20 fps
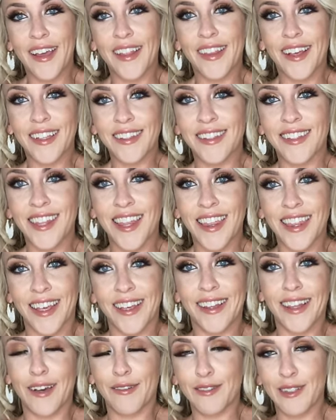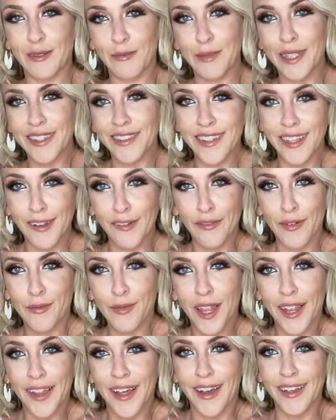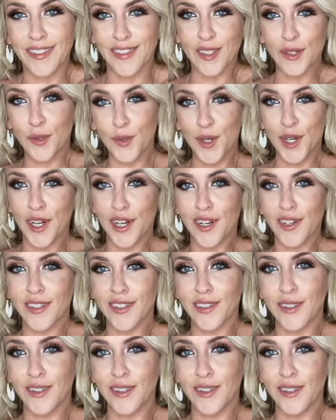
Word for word: and that's the thing that was missing from the last order,